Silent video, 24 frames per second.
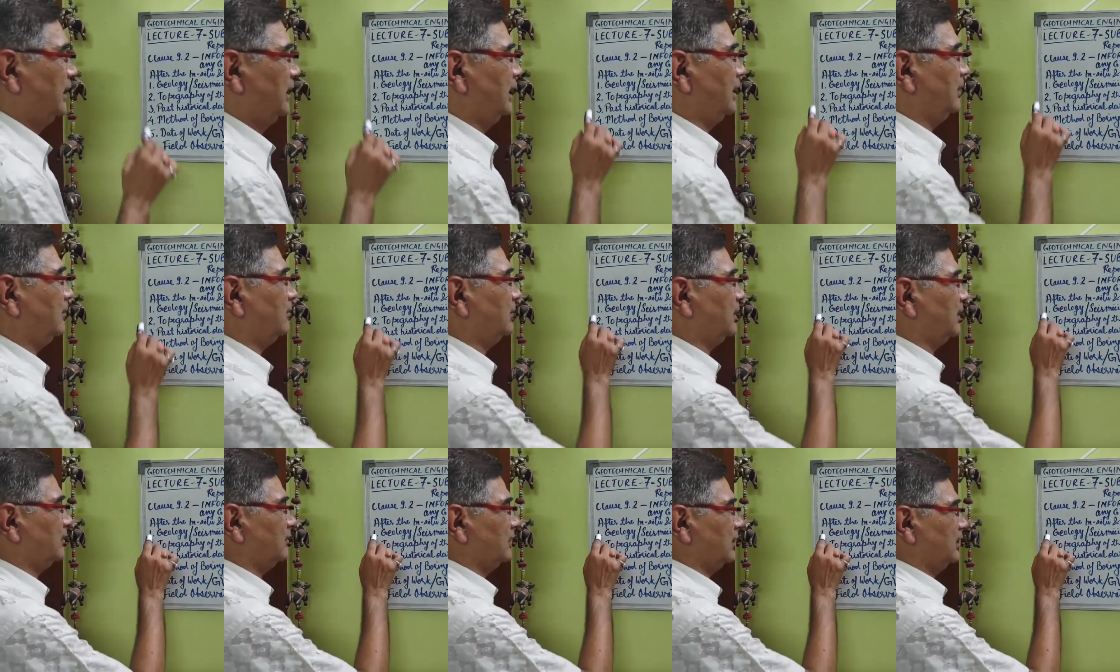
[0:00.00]

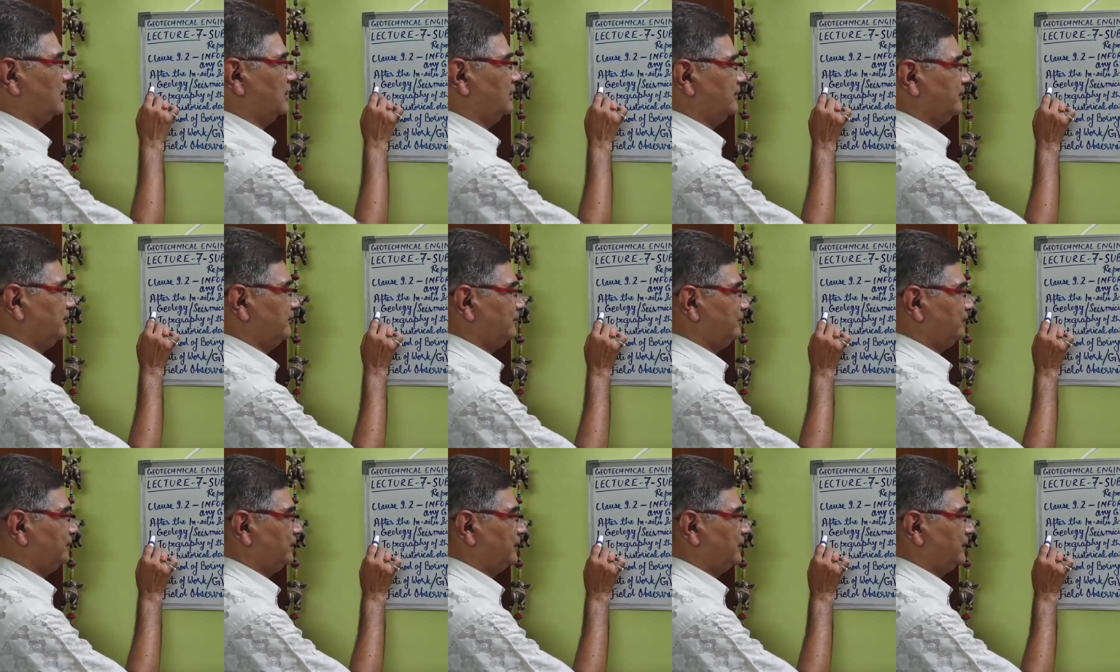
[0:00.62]
Number one,
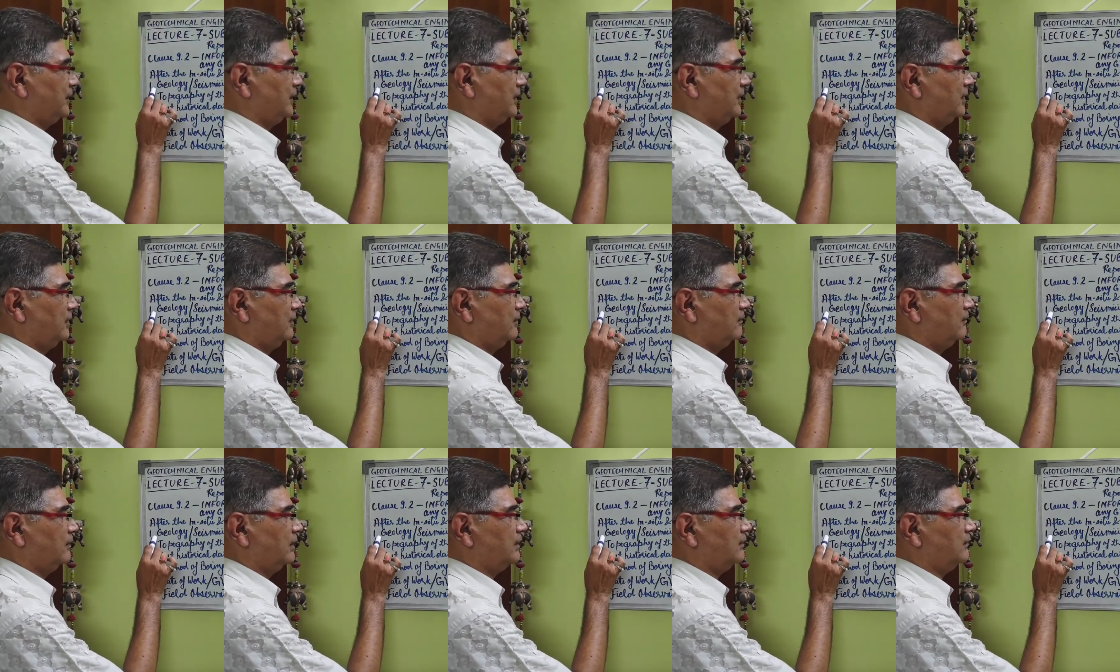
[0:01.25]

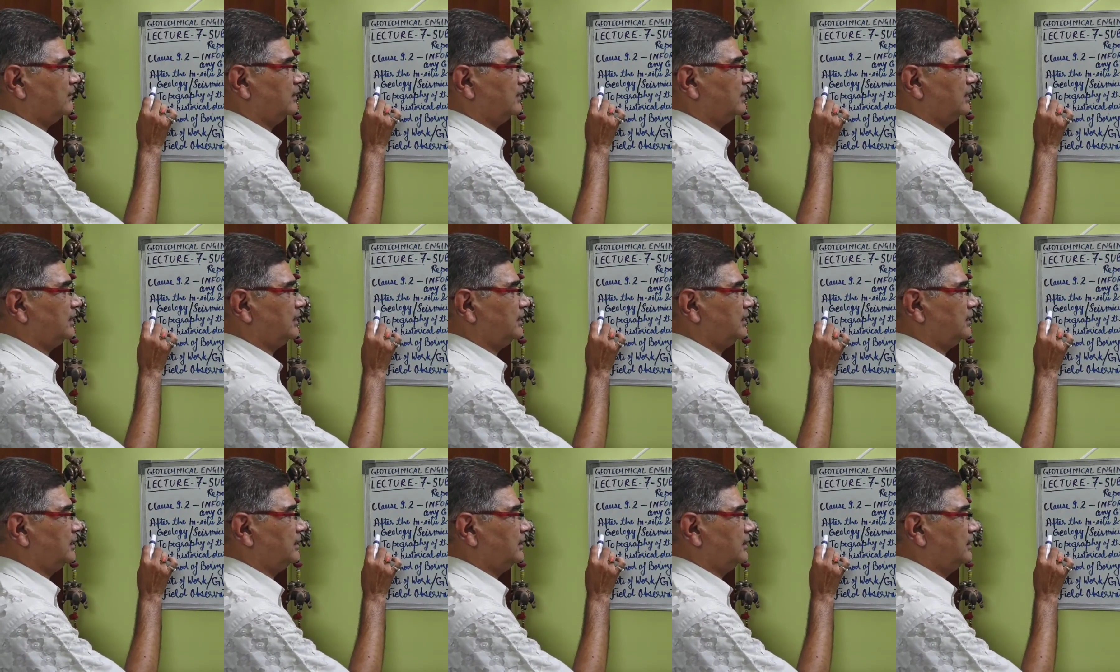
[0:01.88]
when
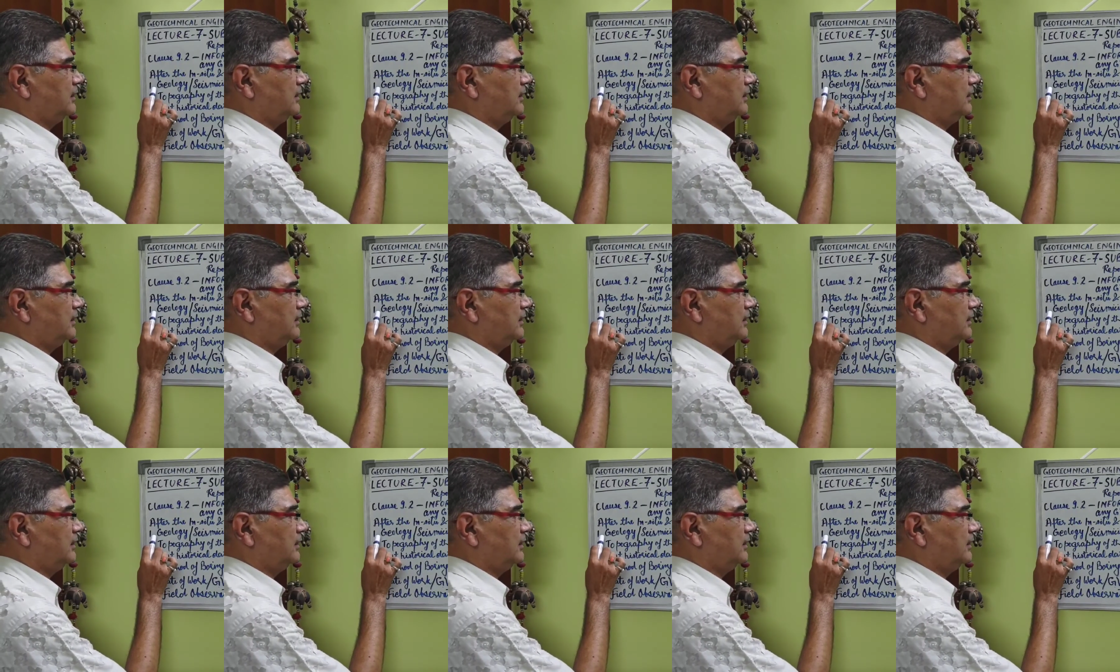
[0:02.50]
we